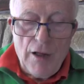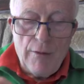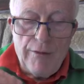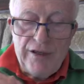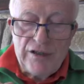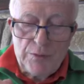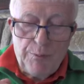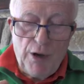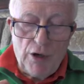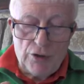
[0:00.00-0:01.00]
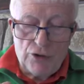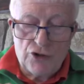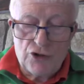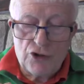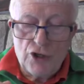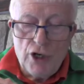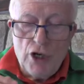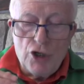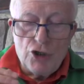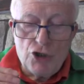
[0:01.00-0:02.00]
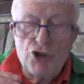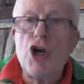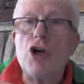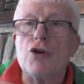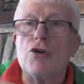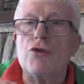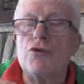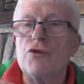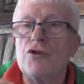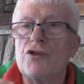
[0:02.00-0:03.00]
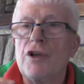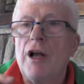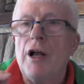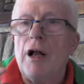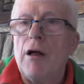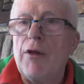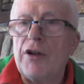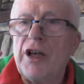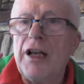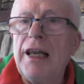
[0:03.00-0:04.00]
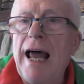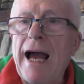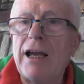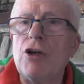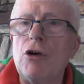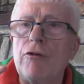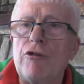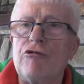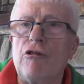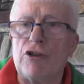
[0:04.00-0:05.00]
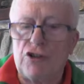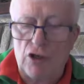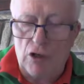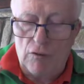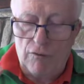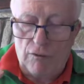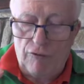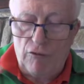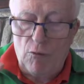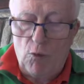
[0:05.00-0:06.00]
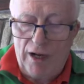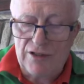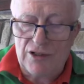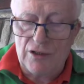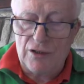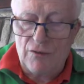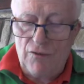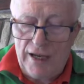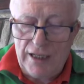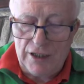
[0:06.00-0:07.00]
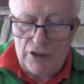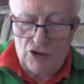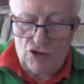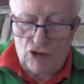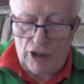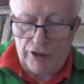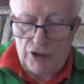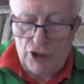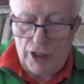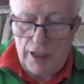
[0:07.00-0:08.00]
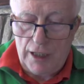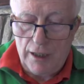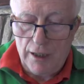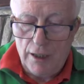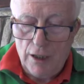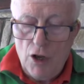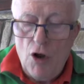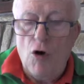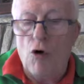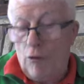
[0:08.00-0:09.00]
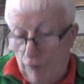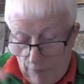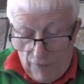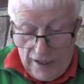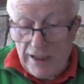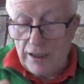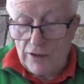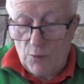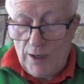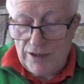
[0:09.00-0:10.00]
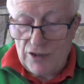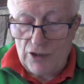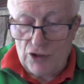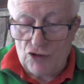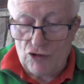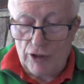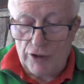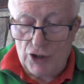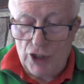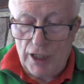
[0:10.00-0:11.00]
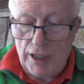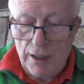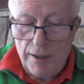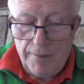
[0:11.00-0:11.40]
This post shows that a lack of crossover from Western to Vedic astrology, or from Vedic to Western astrology,